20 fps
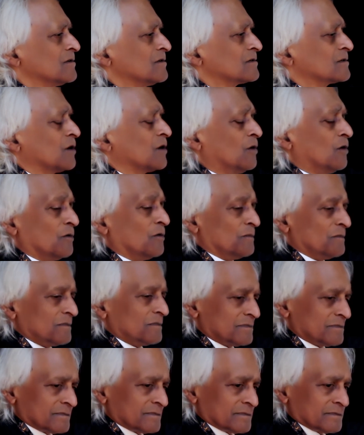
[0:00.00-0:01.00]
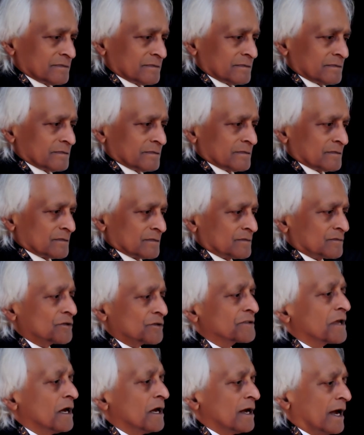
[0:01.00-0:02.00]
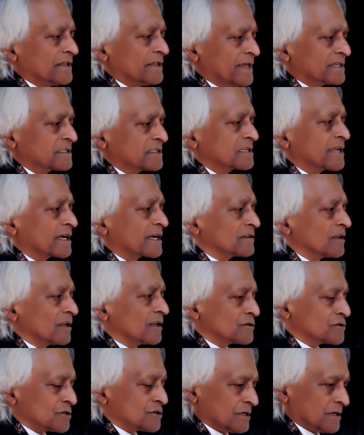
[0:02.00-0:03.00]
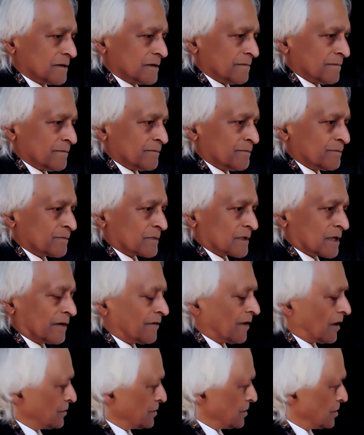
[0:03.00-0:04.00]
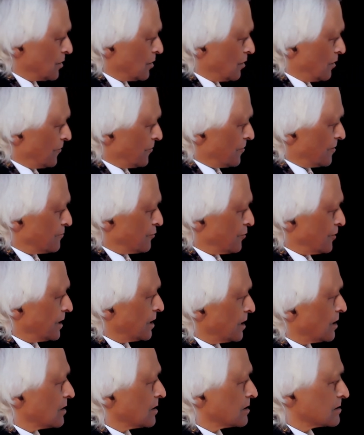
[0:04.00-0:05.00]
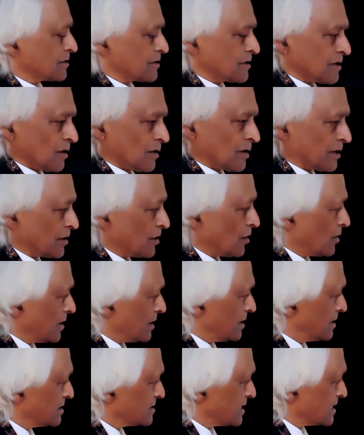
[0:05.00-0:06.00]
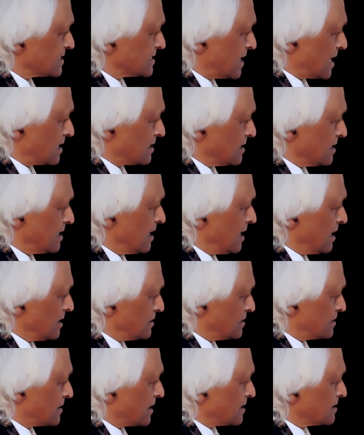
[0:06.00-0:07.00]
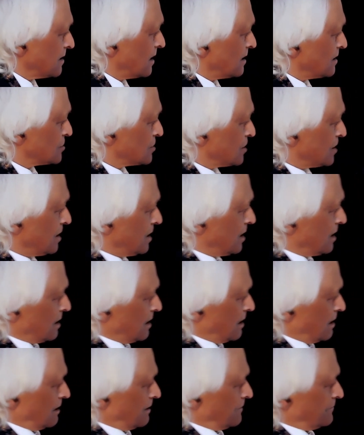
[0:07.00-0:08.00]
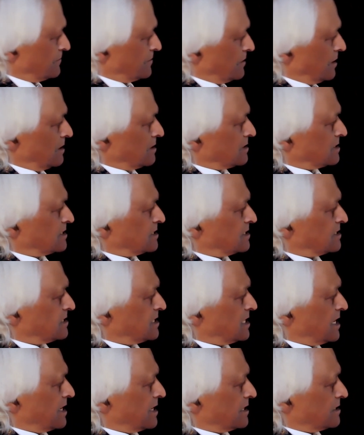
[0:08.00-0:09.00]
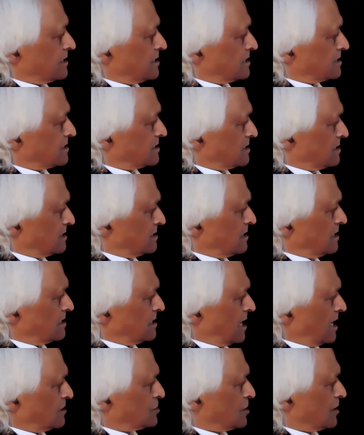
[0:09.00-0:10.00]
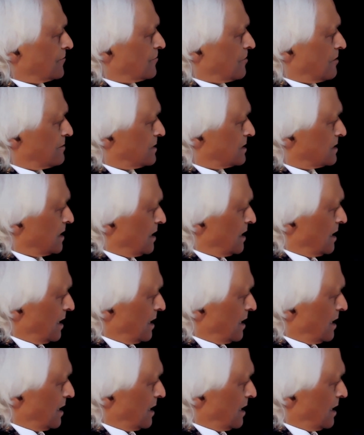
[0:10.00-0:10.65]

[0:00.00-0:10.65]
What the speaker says: to Om. And that's the technology of how do you go from pre-yoga to yoga. Yoga is exactly the technology of seeing this, detaching from it,